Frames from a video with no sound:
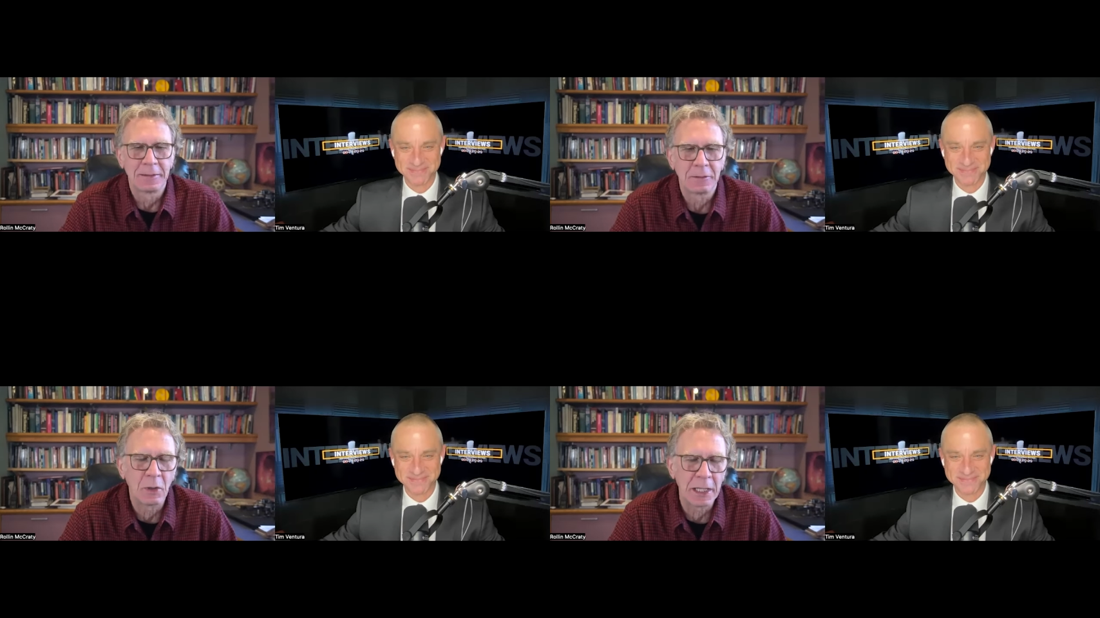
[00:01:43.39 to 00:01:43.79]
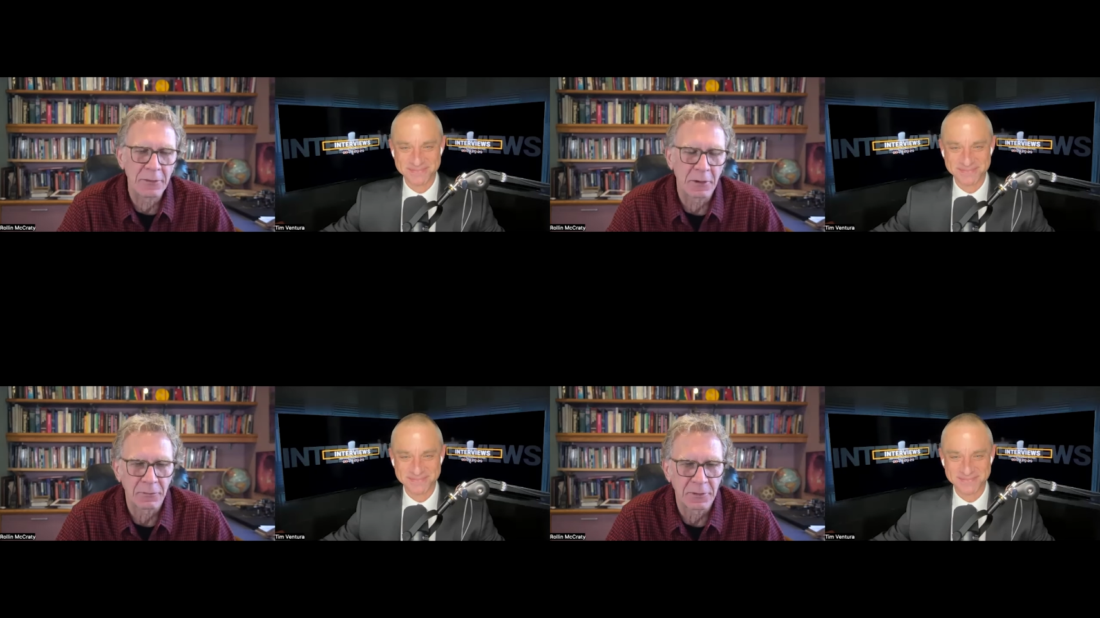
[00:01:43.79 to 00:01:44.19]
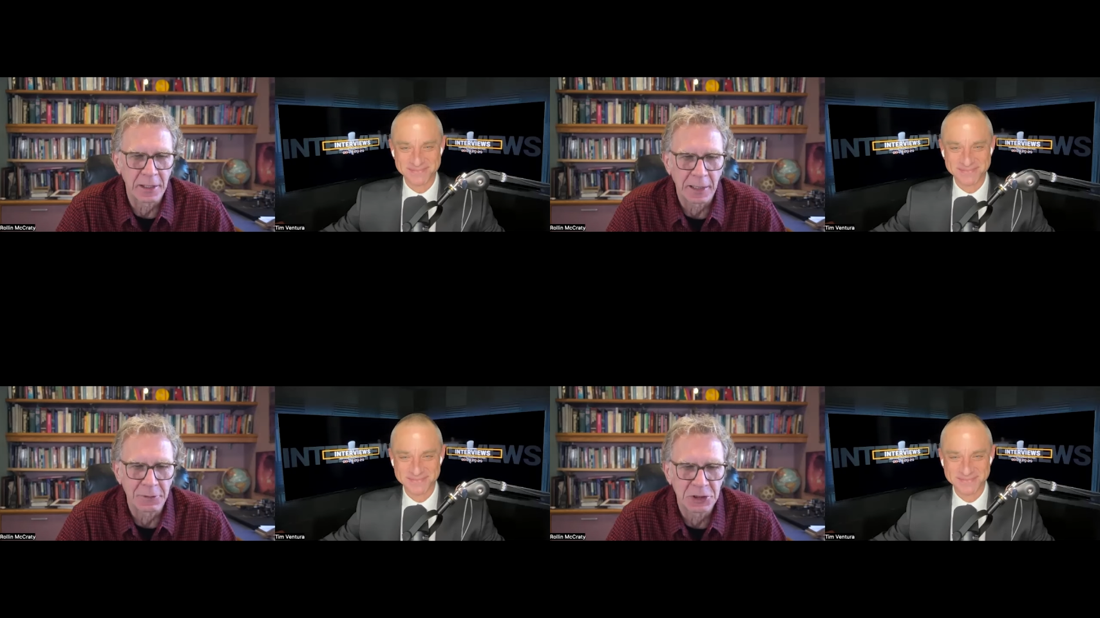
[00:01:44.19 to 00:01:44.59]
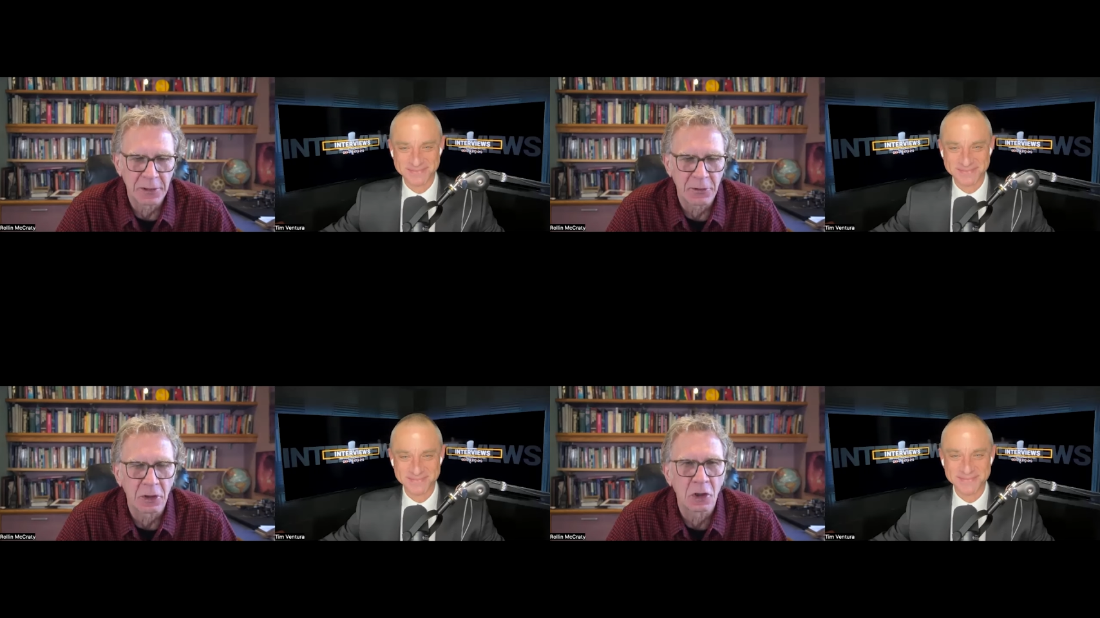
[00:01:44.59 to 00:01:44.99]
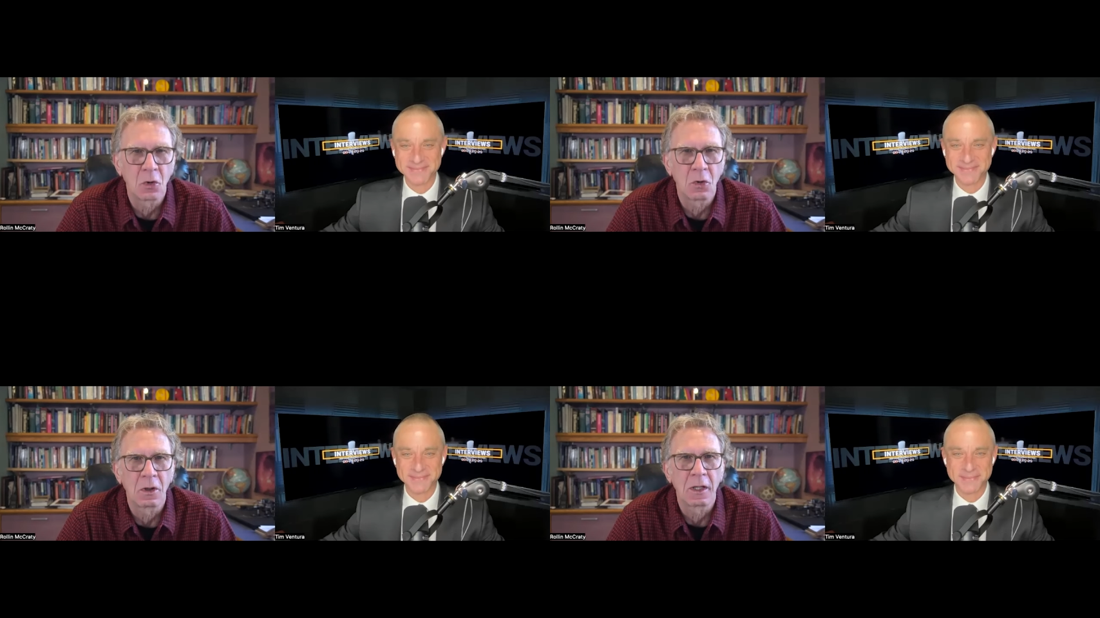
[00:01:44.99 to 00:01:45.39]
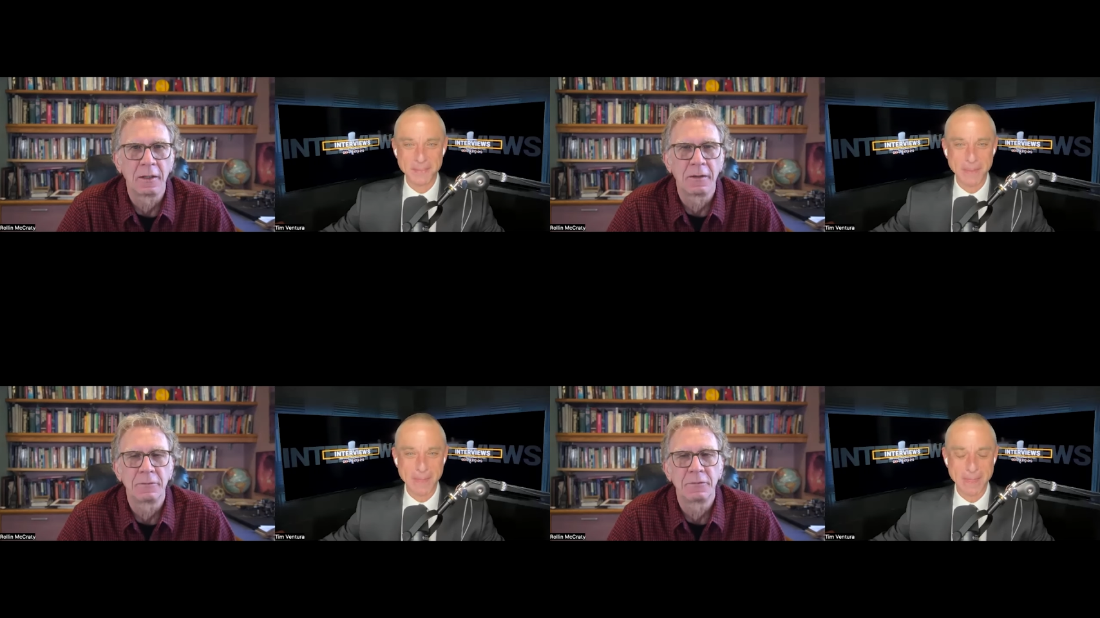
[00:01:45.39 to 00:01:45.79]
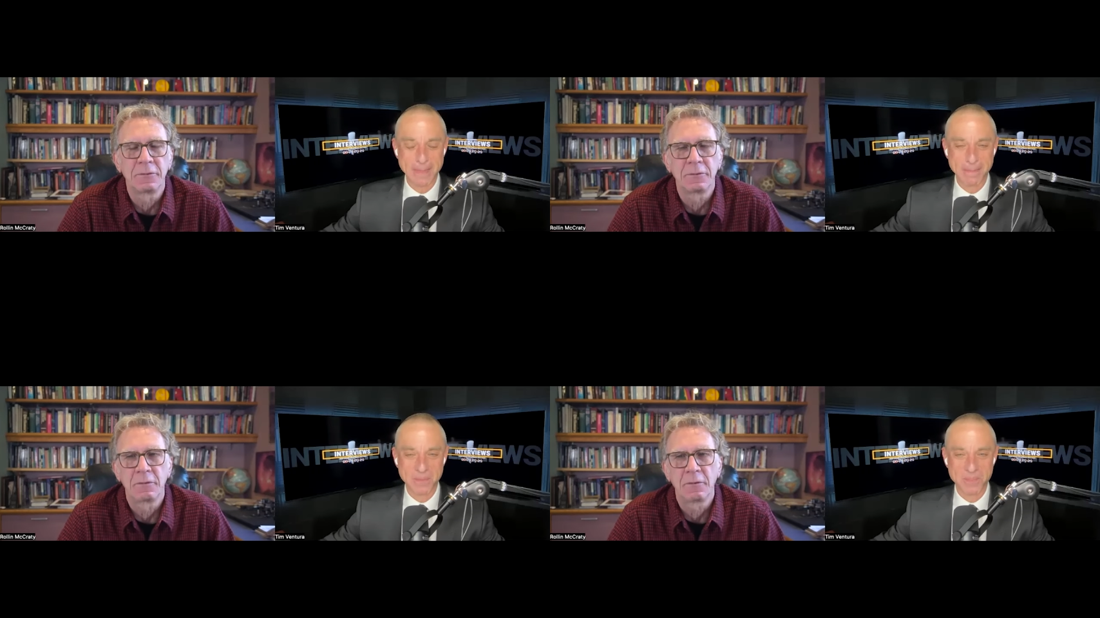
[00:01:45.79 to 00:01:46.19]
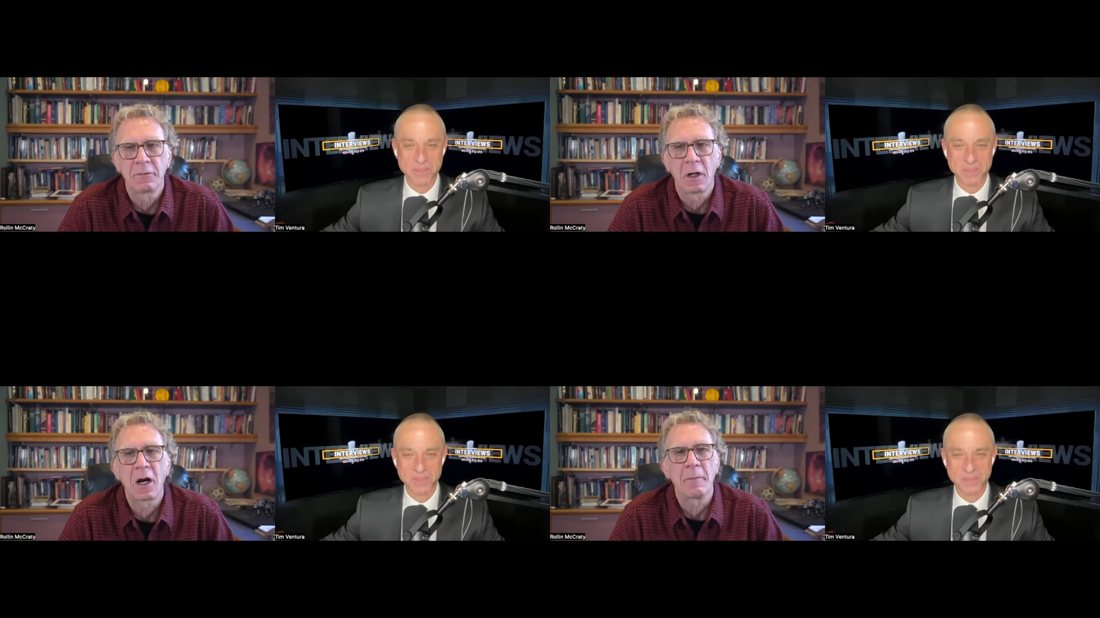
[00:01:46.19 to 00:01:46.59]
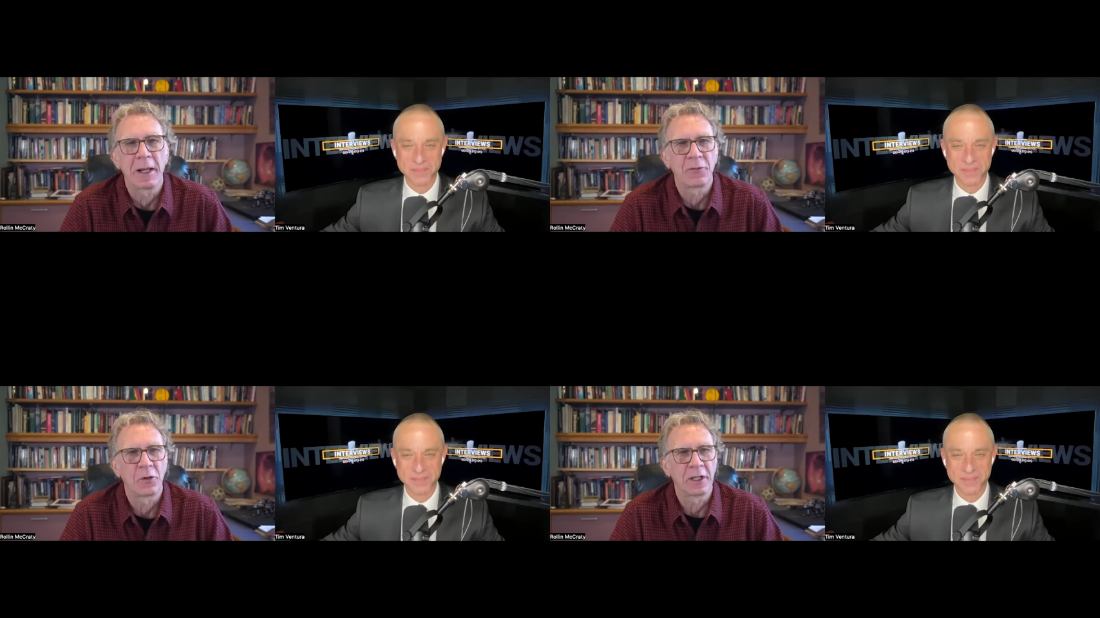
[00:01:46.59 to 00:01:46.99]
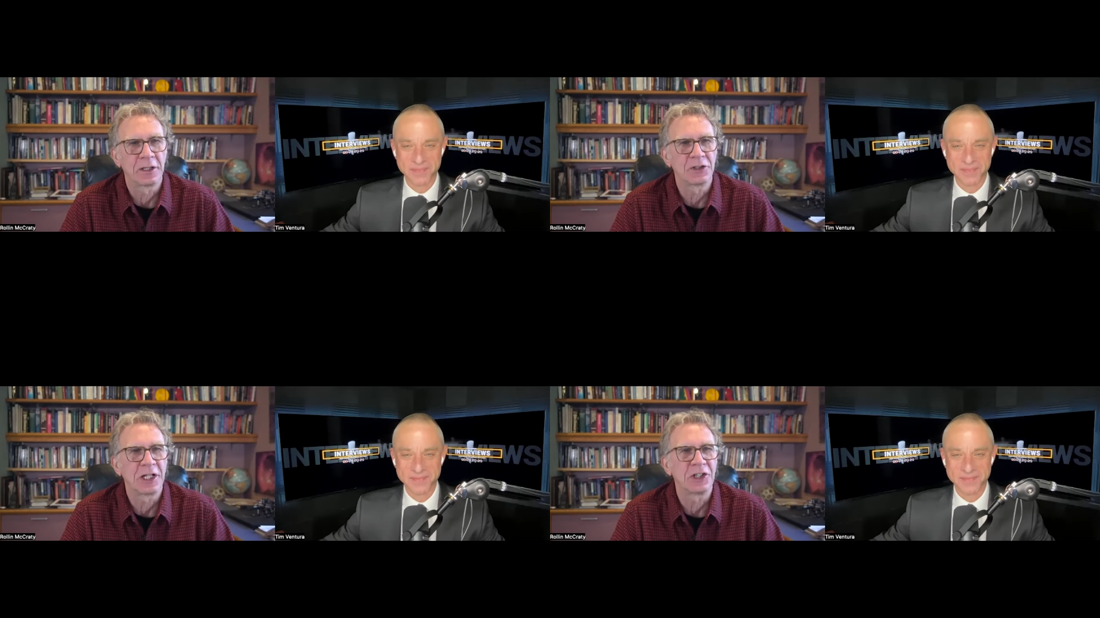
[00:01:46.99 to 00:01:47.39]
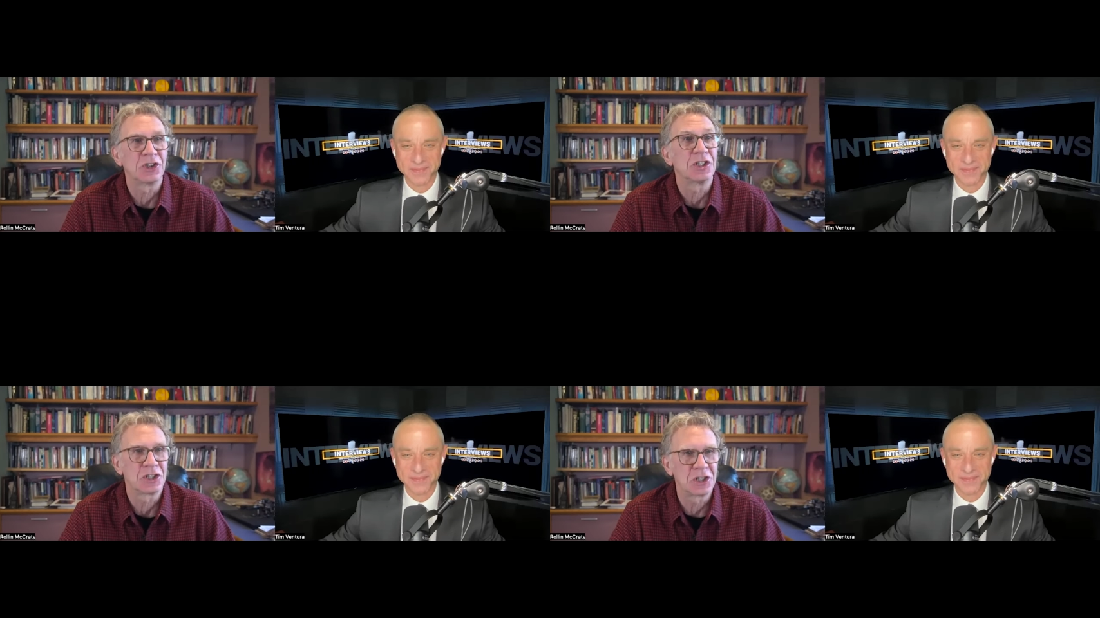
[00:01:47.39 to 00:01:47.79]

Speaker 1: really the the I would say the goal of the HeartMath organizations.